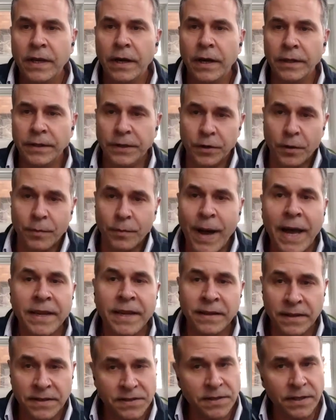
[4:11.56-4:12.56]
a little
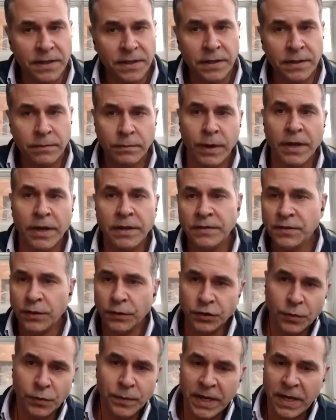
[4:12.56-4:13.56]
mindlessly, right?
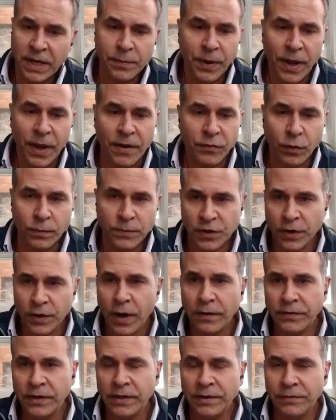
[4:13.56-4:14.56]
Social media platforms are
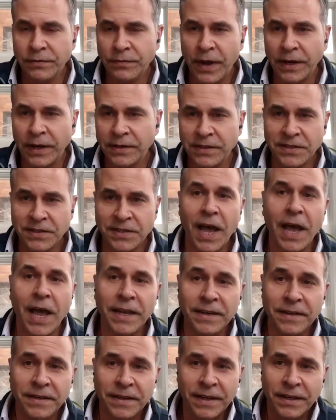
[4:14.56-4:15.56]
often, in fact,
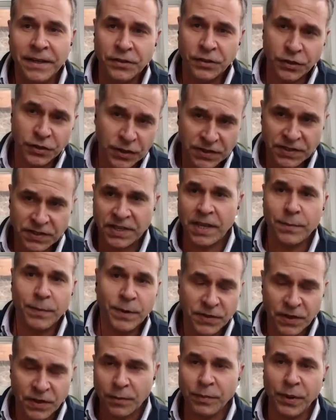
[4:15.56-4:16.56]
designed to just keep
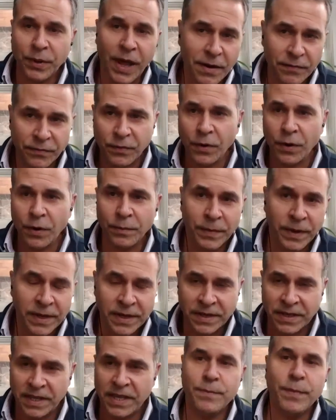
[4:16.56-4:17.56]
us on platform,
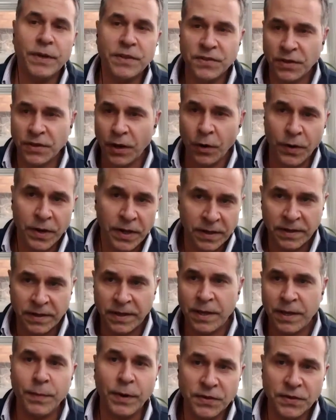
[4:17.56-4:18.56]
keep us going,
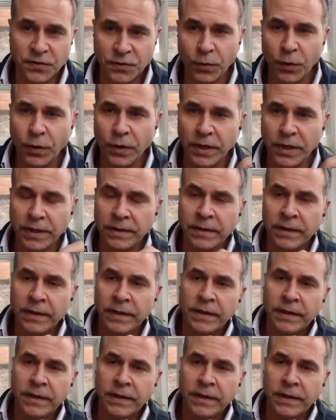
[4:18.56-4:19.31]
keep us scrolling.